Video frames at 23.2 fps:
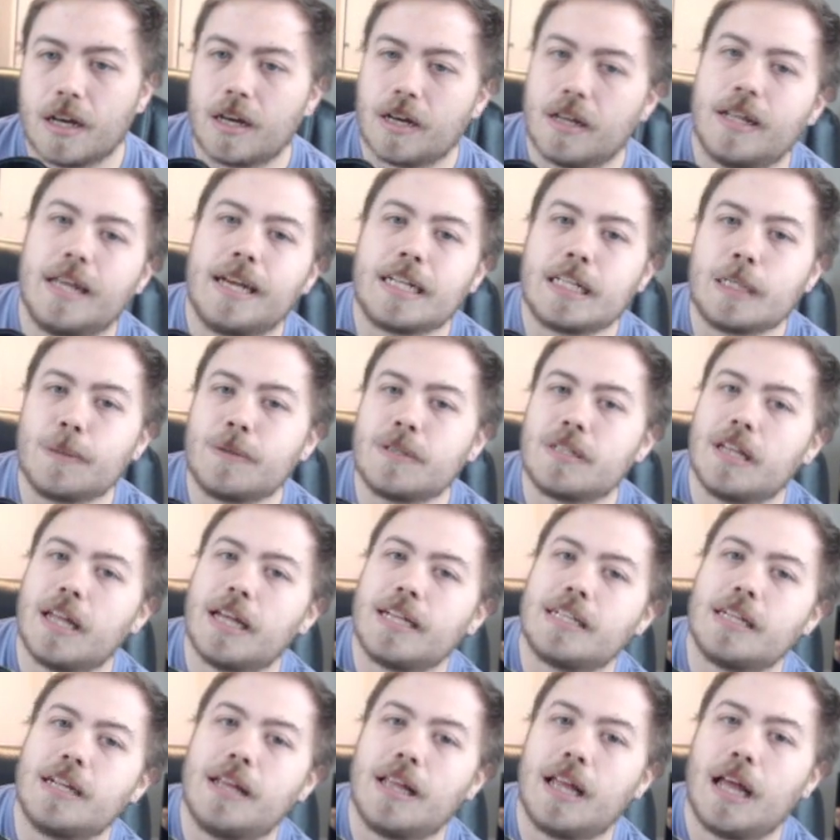Next up is
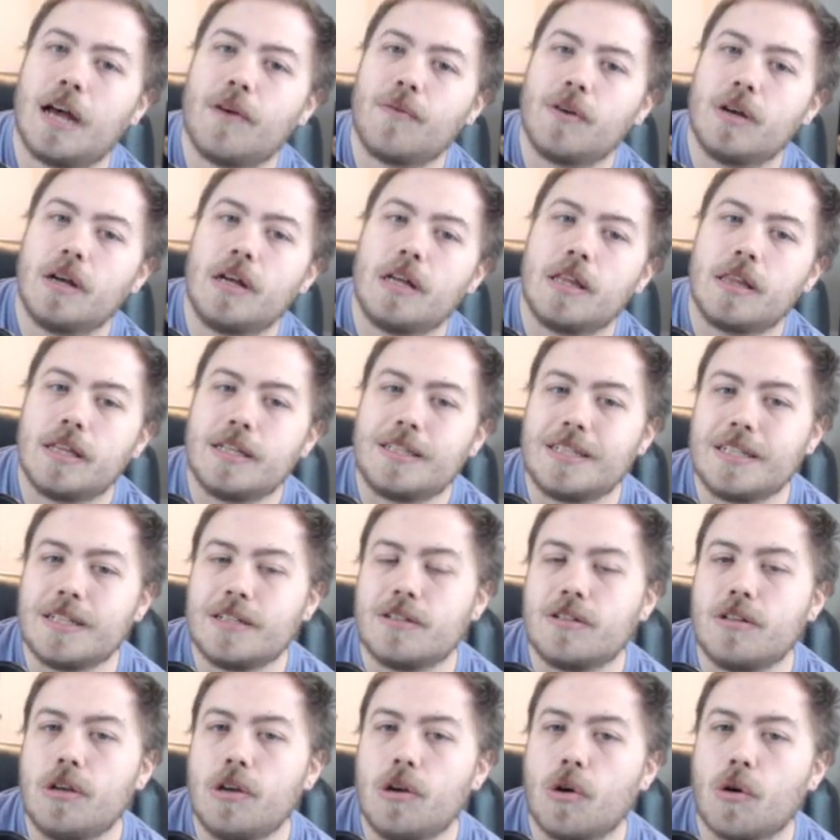Lesson in Lava. This
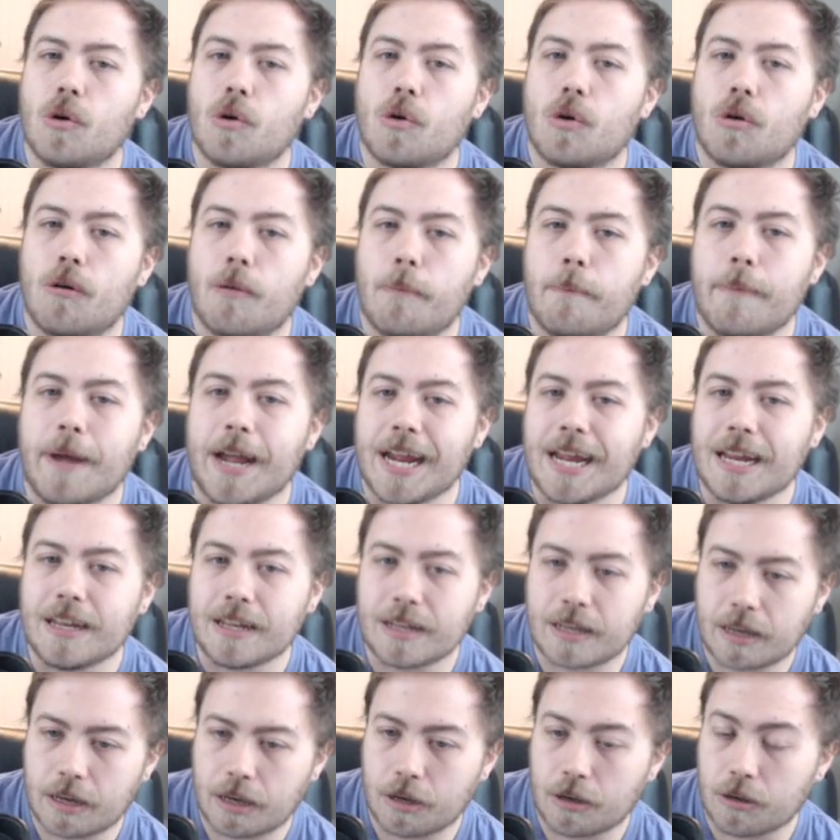is your main
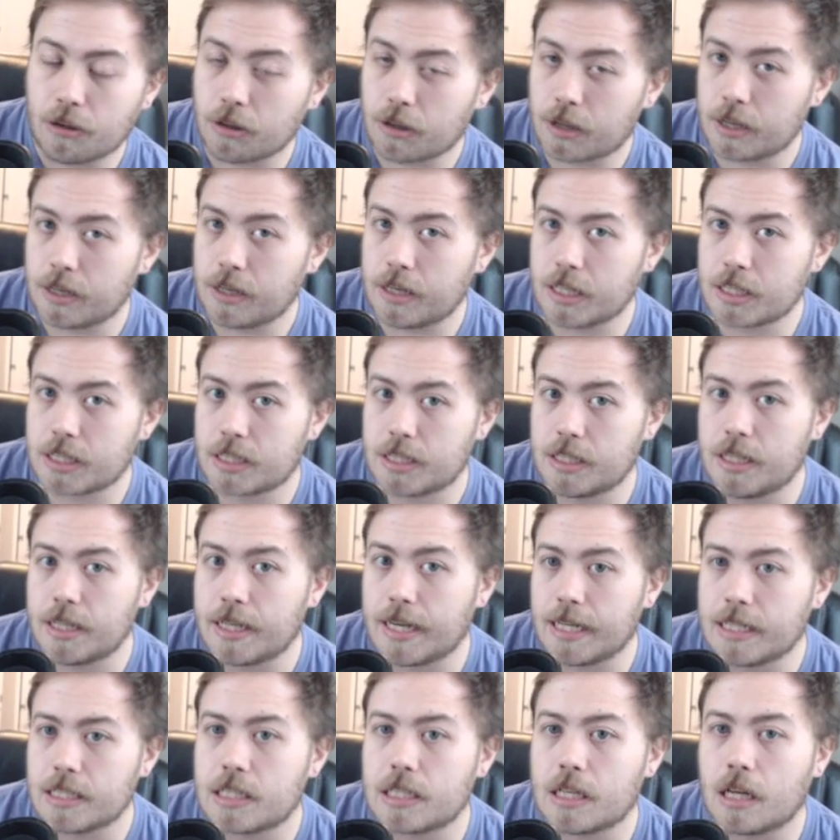kill condition
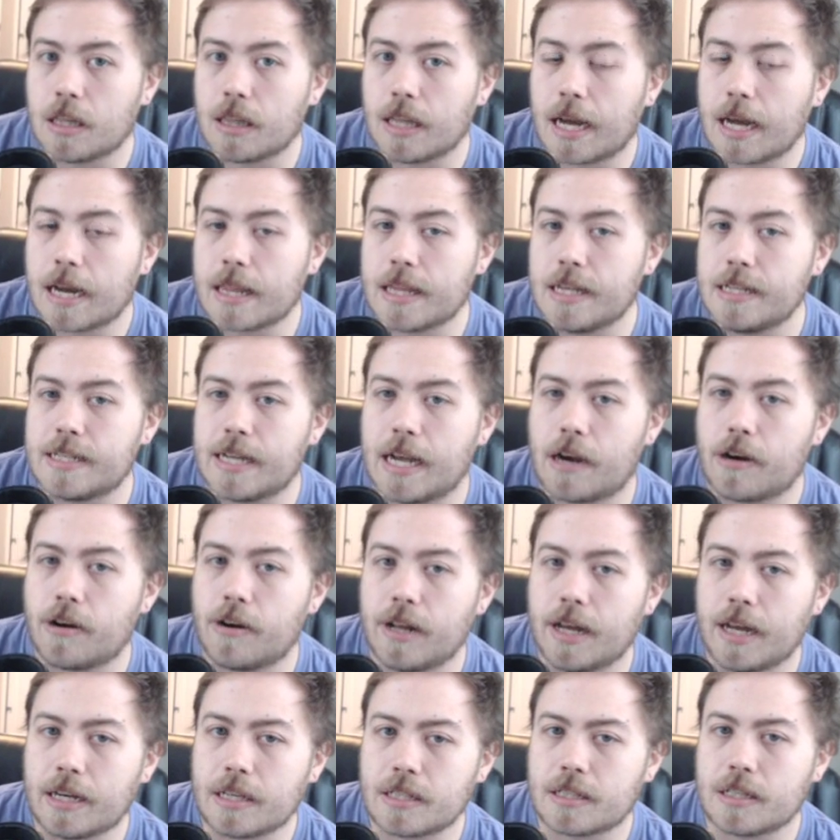against a lot of these aggro
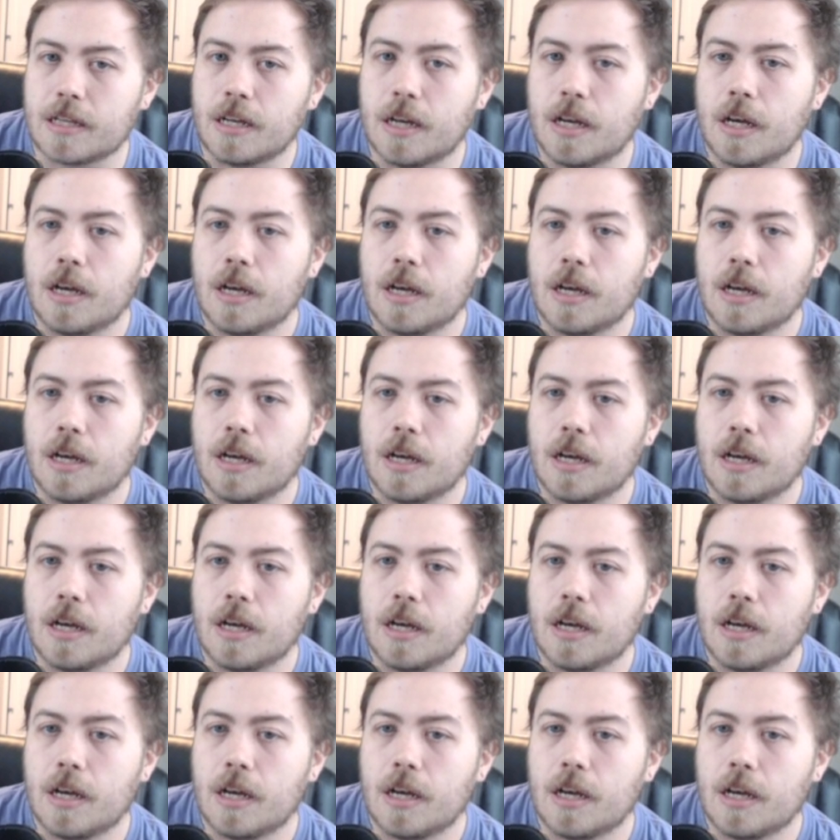decks.